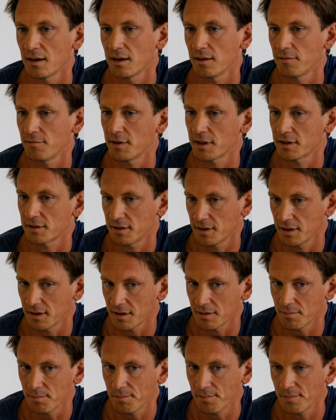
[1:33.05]
in fixed
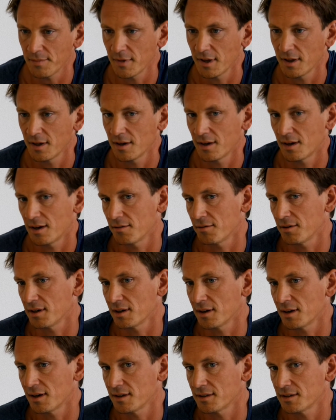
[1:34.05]
income, I
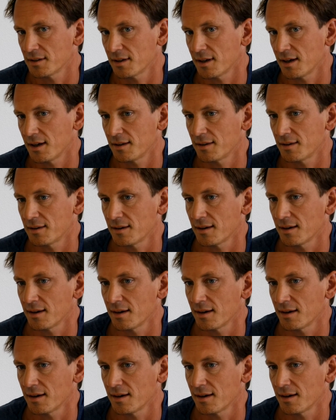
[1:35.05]
realized that